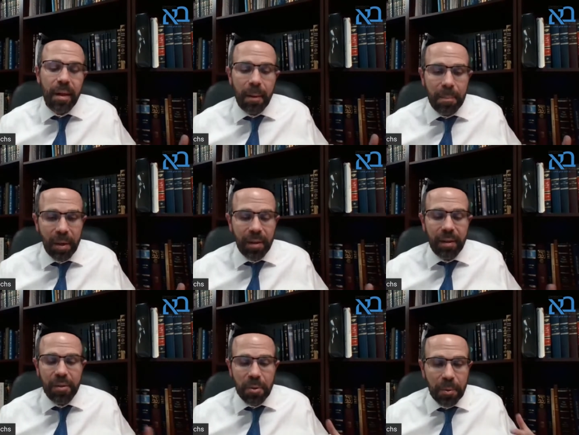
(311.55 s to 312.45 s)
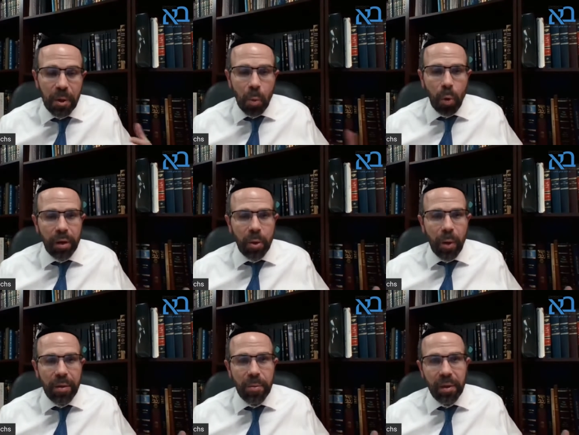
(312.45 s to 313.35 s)
ability to work your
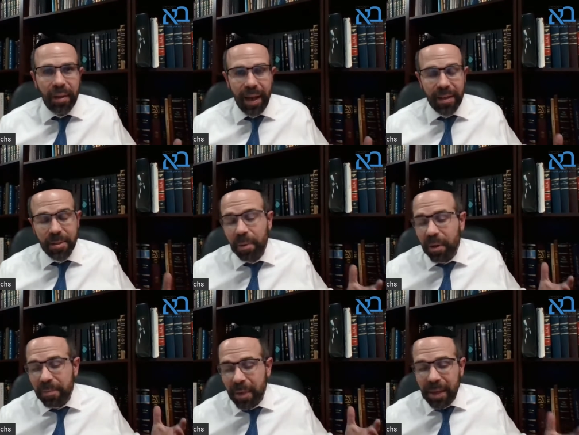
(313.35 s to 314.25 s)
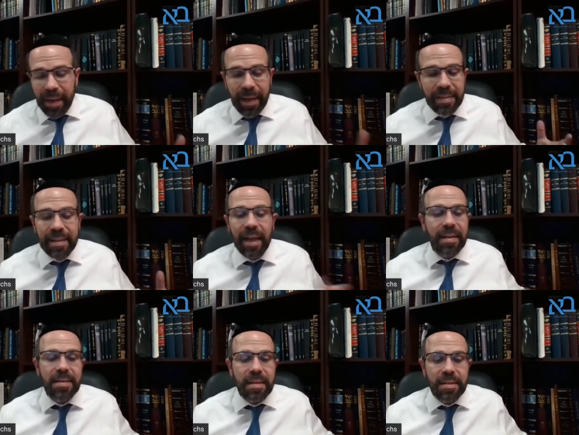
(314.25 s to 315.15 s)
way through the text, but it's
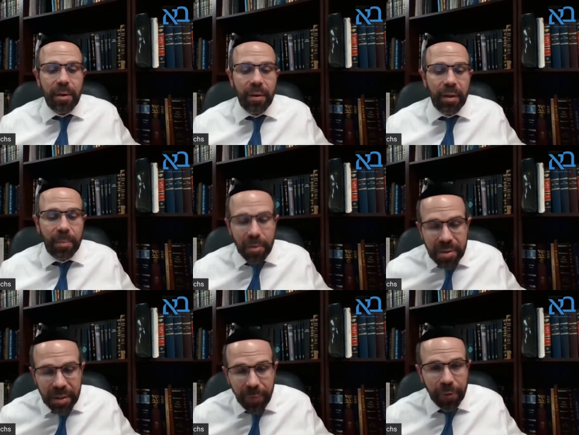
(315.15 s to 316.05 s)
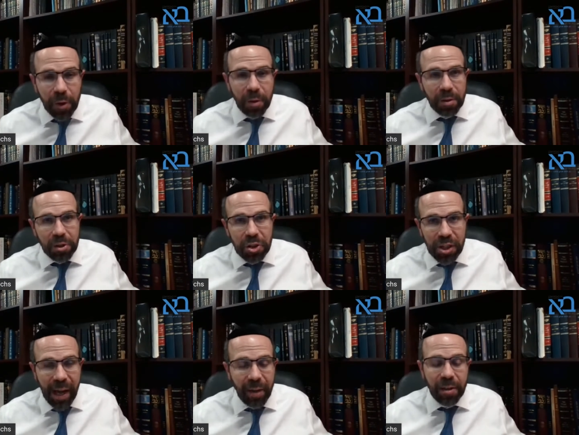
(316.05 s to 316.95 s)
not necessarily the most difficult and
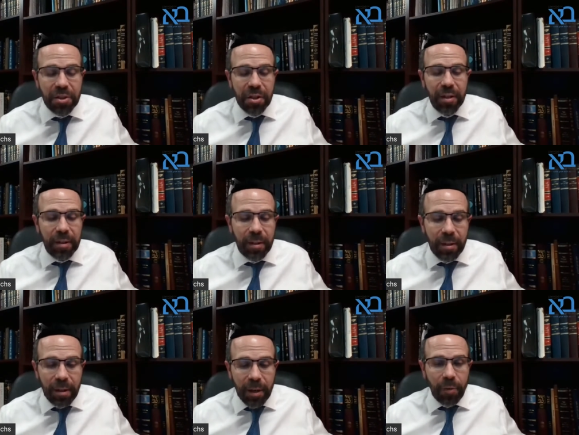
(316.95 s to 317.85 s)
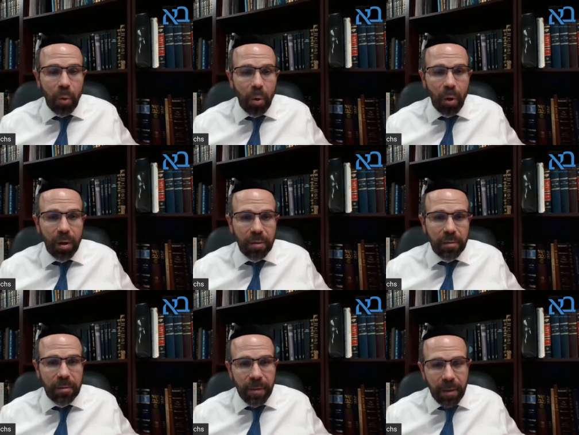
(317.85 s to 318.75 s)
challenging of all